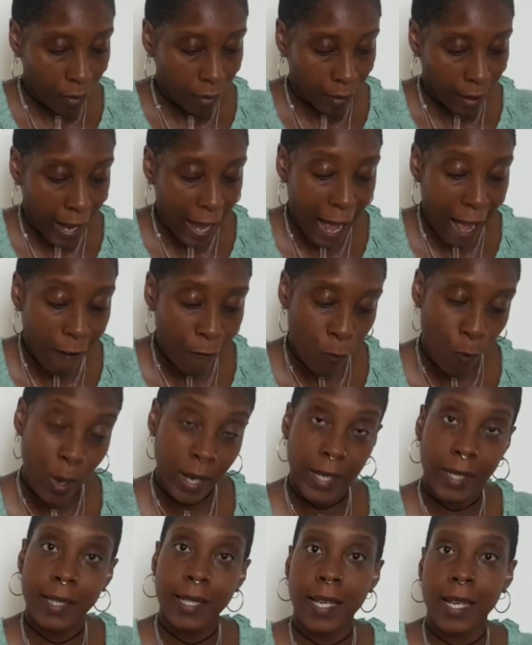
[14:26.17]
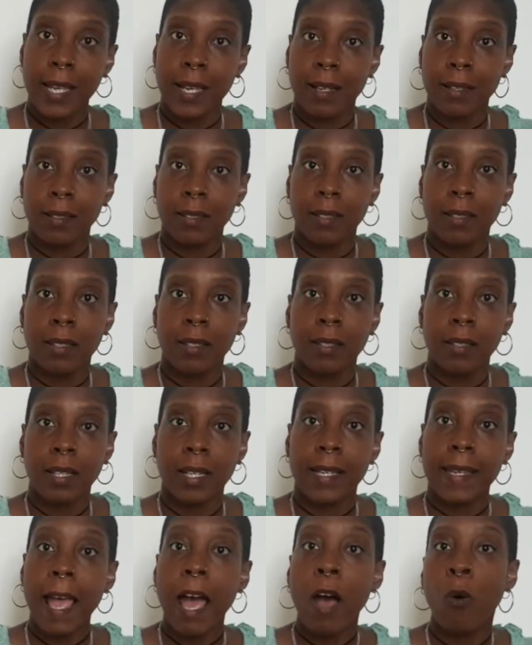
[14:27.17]
have what it takes to
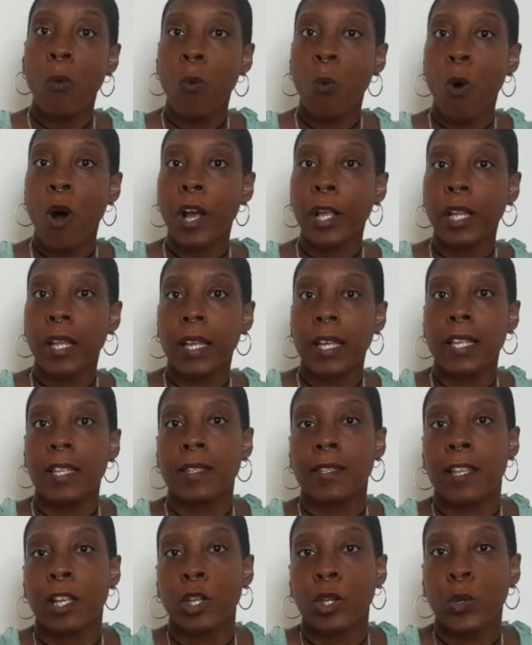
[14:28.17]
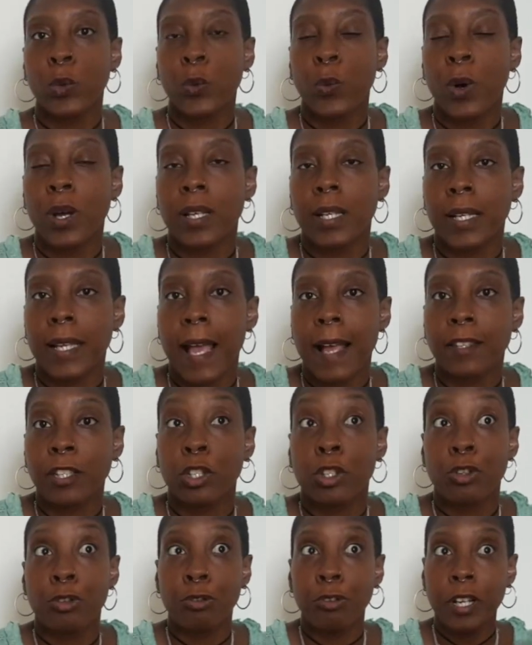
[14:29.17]
get what it is that you want to get, to
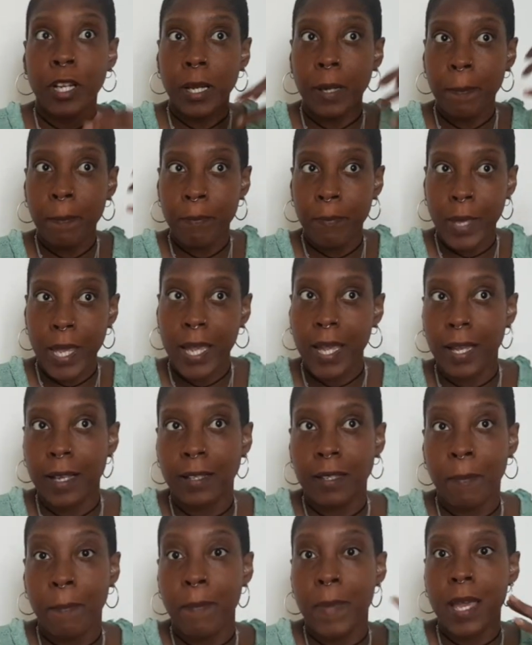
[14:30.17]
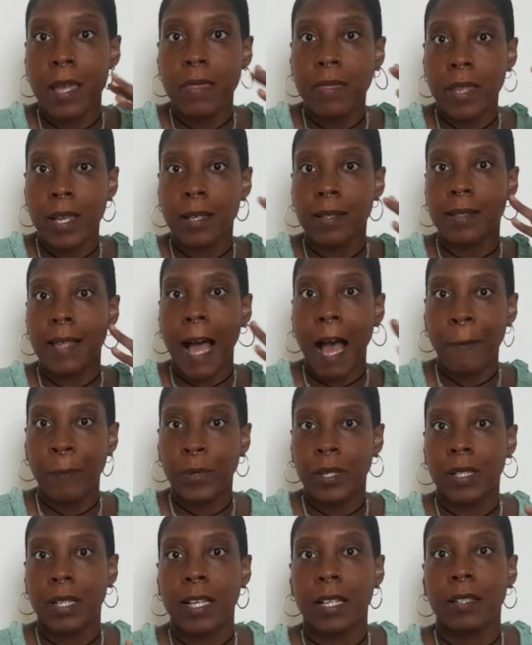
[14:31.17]
dream big, to make things
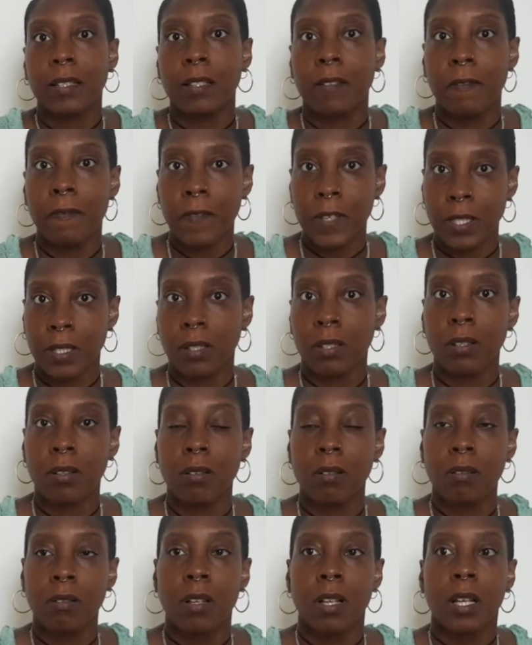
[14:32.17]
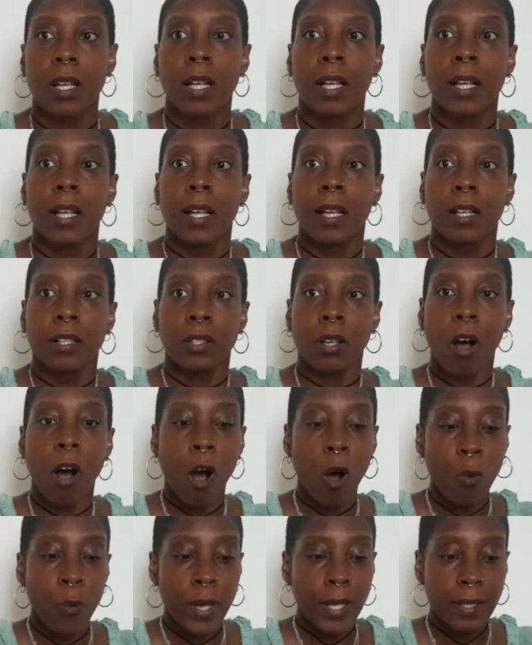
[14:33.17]
happen into the physical, to
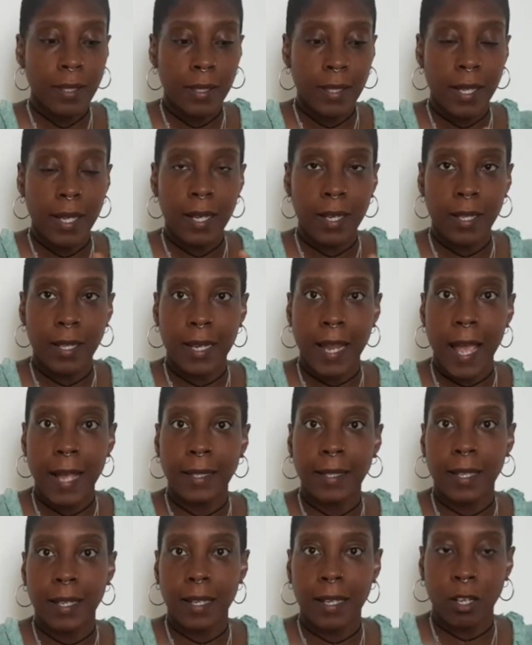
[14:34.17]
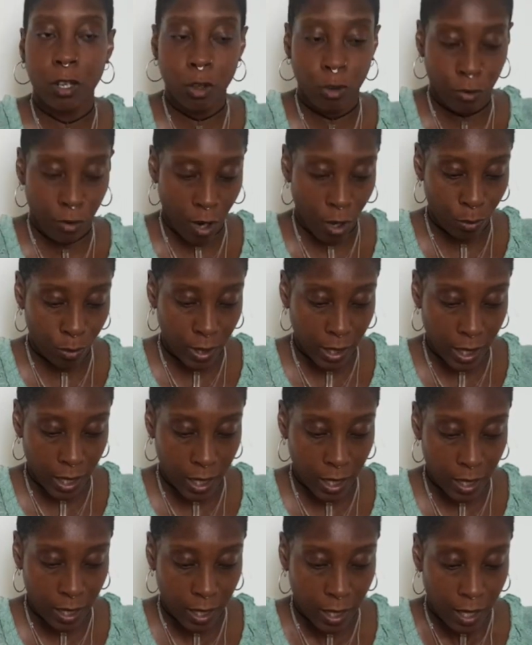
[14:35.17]
always stay connected and
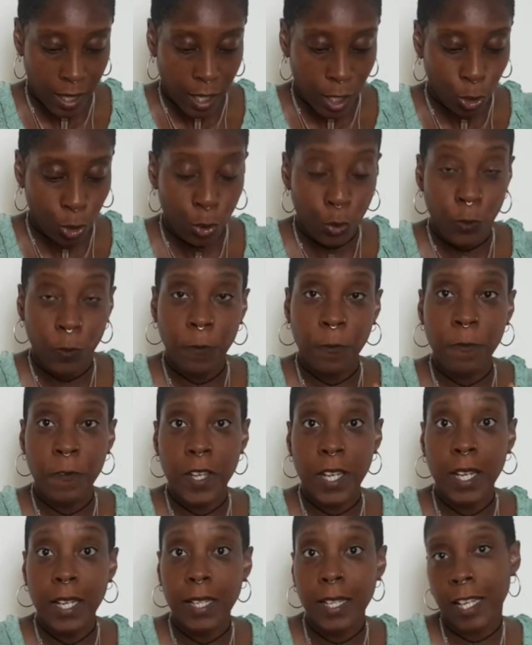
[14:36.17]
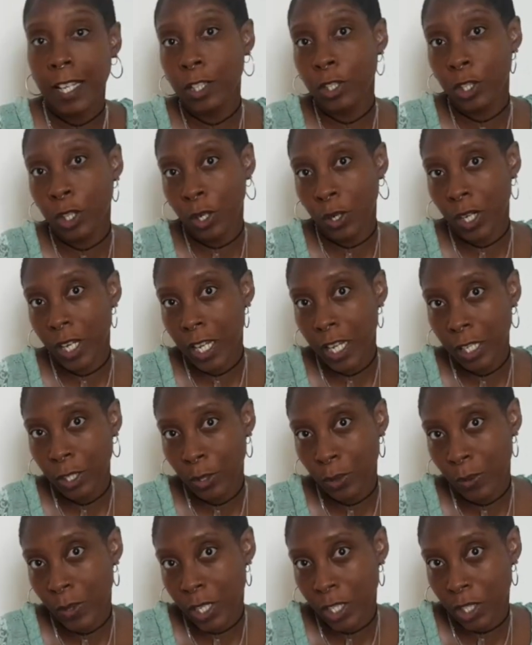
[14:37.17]
grounded, to feed into your
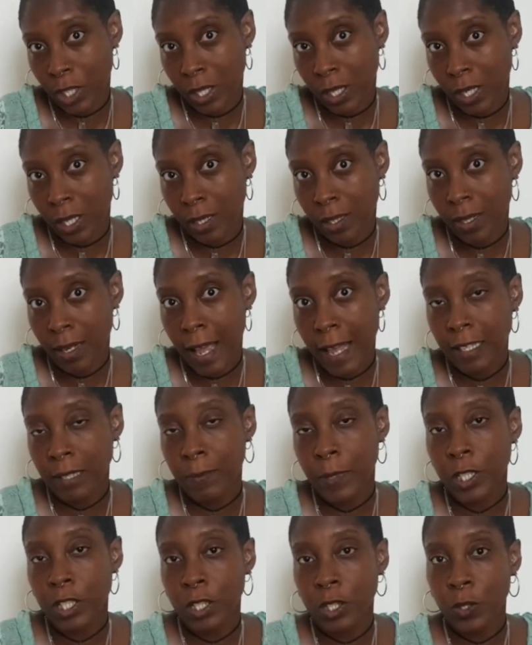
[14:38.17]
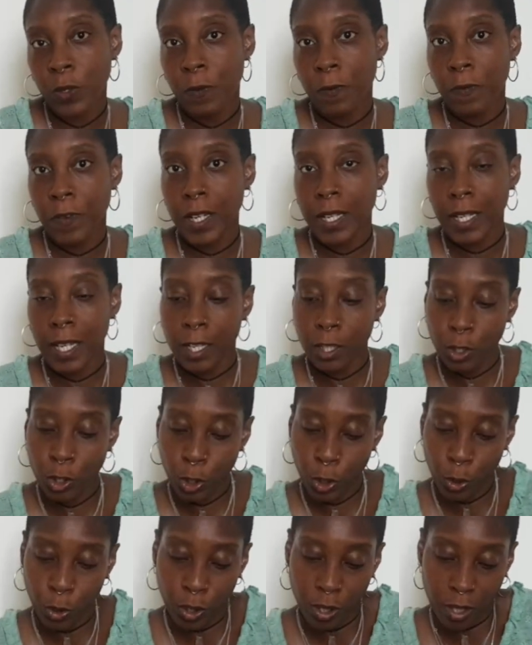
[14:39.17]
intuition as much as you feed into
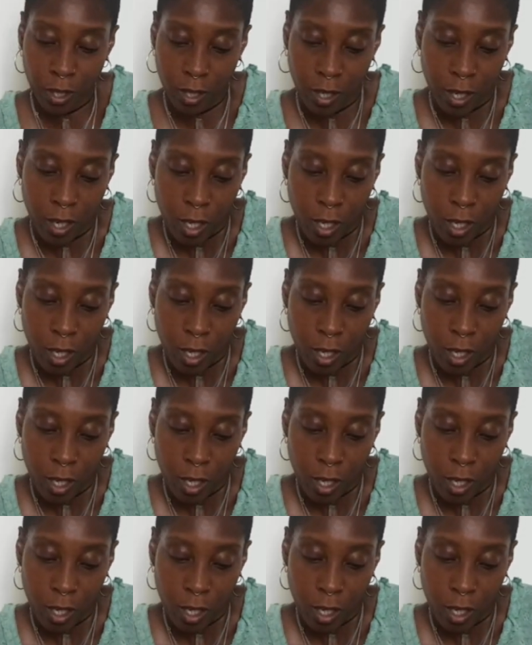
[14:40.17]
your